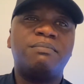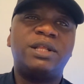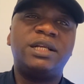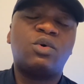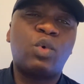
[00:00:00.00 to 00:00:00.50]

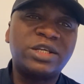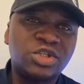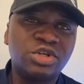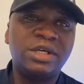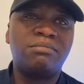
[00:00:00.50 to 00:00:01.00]
But then the
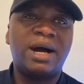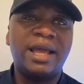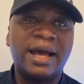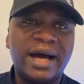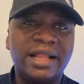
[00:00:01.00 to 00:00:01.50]
question in
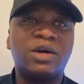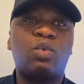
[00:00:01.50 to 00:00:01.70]
my heart,